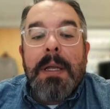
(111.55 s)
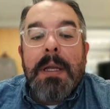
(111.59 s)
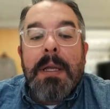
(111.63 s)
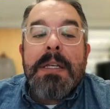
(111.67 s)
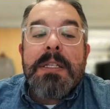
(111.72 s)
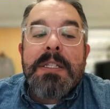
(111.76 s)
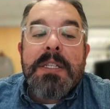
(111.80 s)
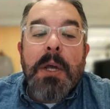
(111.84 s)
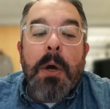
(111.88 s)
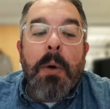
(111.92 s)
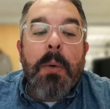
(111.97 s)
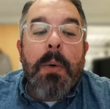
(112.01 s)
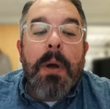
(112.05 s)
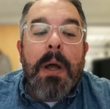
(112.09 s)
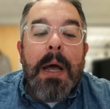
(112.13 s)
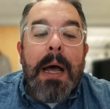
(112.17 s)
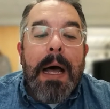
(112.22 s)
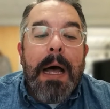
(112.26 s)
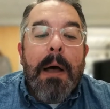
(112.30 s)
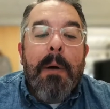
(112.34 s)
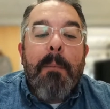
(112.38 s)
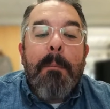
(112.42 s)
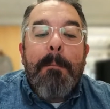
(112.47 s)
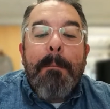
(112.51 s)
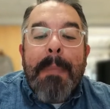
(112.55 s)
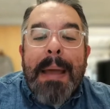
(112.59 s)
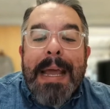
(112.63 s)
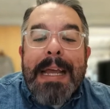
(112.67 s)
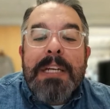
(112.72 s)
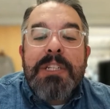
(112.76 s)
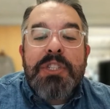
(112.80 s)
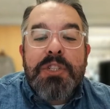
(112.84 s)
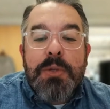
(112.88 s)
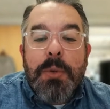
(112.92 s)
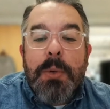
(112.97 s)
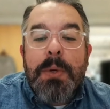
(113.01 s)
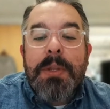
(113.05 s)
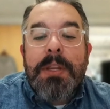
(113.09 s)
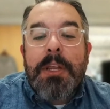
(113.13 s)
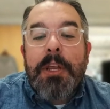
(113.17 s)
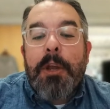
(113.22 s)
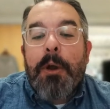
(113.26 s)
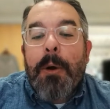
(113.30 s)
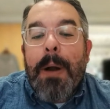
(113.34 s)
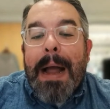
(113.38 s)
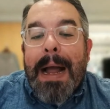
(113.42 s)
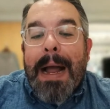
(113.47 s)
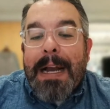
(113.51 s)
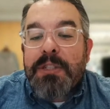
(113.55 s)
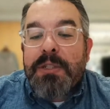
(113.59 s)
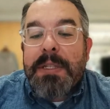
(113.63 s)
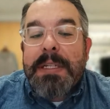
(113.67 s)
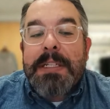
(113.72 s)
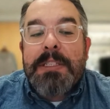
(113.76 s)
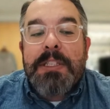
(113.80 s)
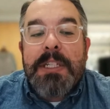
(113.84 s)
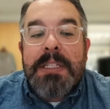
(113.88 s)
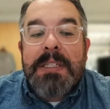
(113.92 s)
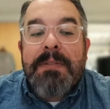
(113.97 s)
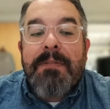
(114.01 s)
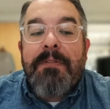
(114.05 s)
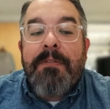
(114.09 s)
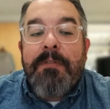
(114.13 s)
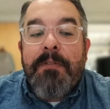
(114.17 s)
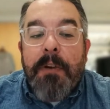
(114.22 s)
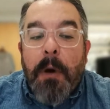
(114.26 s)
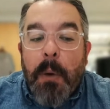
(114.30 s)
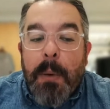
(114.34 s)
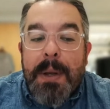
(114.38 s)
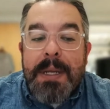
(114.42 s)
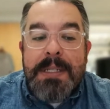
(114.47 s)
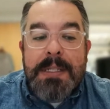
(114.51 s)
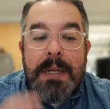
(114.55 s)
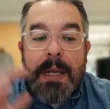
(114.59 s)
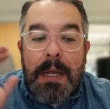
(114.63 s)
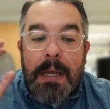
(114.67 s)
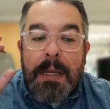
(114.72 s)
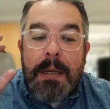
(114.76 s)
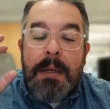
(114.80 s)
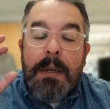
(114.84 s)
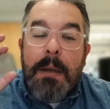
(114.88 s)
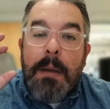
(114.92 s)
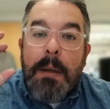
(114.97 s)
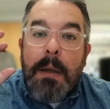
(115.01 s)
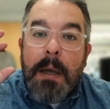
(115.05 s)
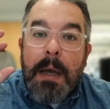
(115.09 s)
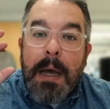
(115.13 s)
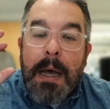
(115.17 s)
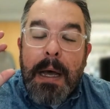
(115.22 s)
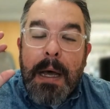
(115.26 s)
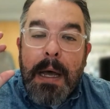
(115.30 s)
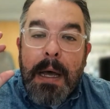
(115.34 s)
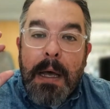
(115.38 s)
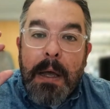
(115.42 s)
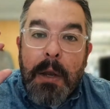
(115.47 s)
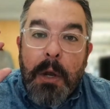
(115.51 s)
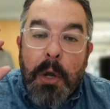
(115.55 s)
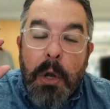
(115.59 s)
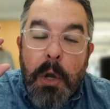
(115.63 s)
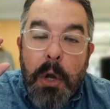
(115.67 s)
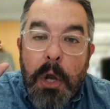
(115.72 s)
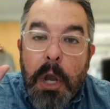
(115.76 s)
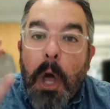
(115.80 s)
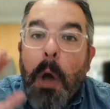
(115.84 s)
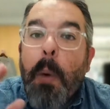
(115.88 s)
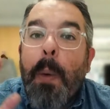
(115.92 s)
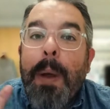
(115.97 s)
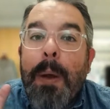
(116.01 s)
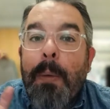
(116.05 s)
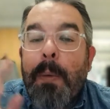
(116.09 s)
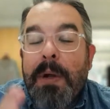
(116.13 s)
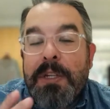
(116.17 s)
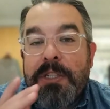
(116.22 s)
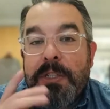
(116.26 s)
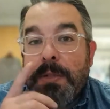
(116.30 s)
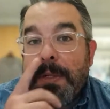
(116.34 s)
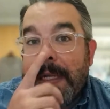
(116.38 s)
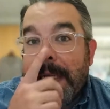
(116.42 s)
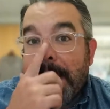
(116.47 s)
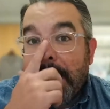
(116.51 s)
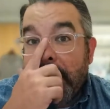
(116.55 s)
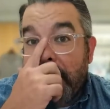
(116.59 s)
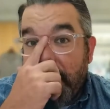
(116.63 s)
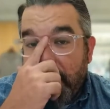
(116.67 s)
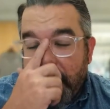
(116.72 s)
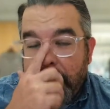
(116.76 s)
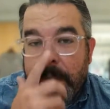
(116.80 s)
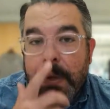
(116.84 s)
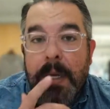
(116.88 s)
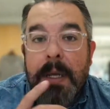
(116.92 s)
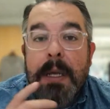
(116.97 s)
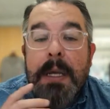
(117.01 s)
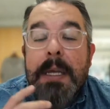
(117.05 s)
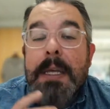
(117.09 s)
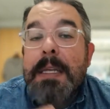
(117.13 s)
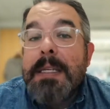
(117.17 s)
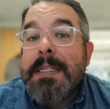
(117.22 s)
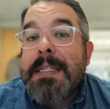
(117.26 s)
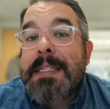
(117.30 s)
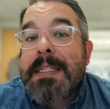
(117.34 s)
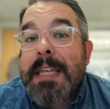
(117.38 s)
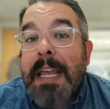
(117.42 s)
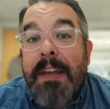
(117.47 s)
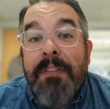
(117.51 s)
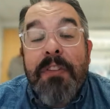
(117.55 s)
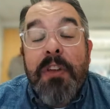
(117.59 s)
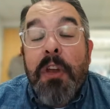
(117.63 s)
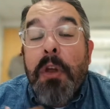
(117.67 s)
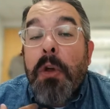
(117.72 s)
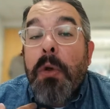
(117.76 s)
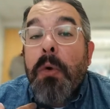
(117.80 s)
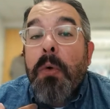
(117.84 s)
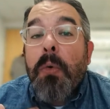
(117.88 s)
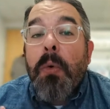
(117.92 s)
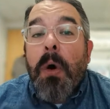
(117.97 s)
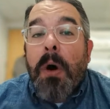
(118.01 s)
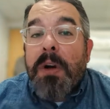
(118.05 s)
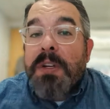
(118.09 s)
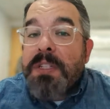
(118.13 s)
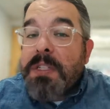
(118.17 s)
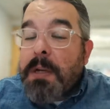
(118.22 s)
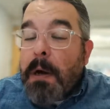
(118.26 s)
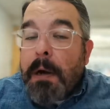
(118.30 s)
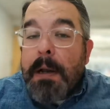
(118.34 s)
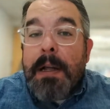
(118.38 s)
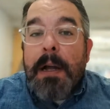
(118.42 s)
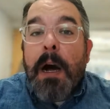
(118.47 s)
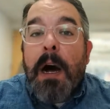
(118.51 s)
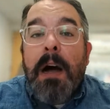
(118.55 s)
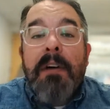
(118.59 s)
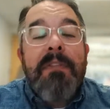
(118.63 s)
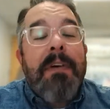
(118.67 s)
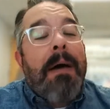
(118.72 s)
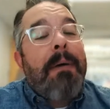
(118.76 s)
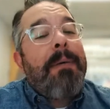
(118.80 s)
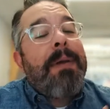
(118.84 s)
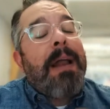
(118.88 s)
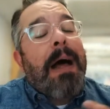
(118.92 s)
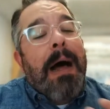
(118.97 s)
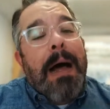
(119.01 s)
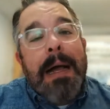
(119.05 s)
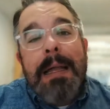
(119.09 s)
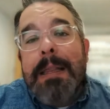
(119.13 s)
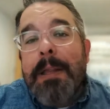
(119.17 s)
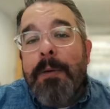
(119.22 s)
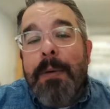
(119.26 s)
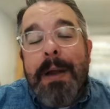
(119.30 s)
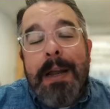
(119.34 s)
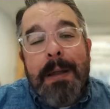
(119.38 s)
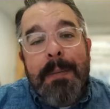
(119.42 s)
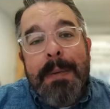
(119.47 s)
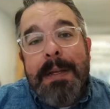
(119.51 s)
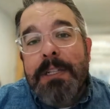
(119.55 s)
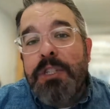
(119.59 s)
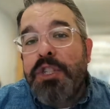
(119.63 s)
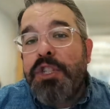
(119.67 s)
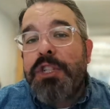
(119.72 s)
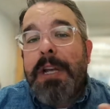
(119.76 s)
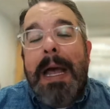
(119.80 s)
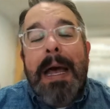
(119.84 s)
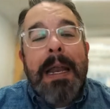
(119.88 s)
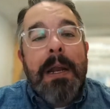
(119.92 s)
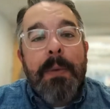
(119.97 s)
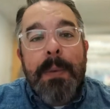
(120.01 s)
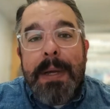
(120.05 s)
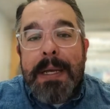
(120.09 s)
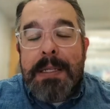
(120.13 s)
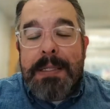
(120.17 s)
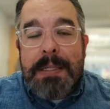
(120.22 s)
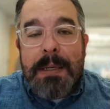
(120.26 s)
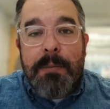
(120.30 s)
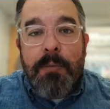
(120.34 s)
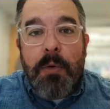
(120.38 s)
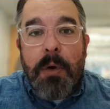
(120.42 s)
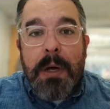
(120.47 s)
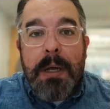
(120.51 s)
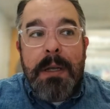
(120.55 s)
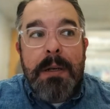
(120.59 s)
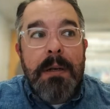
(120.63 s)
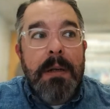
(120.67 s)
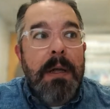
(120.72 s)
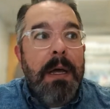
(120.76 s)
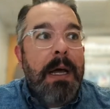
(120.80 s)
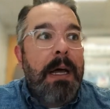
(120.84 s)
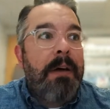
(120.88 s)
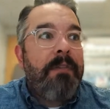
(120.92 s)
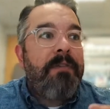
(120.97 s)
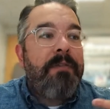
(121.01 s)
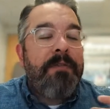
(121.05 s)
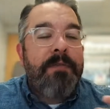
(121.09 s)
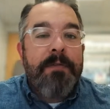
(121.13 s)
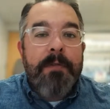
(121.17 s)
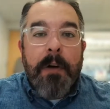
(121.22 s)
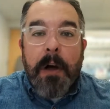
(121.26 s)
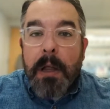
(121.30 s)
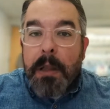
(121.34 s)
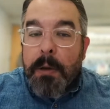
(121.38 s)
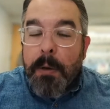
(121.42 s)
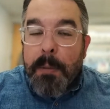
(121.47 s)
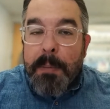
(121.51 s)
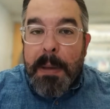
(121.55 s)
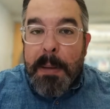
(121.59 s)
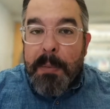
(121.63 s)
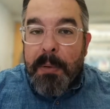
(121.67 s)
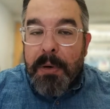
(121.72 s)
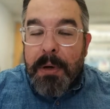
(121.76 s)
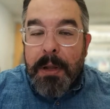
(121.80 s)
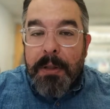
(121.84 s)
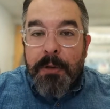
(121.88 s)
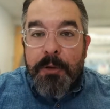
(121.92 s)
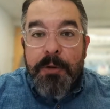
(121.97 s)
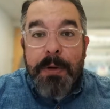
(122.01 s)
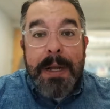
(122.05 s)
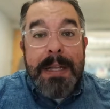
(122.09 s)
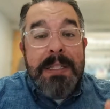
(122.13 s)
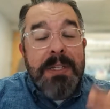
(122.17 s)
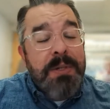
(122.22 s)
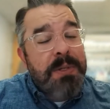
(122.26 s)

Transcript: So make sure that you're actually just focused on knowing what you need to do. If you are starting off, I would highly recommend shadowing someone, following people in other trades.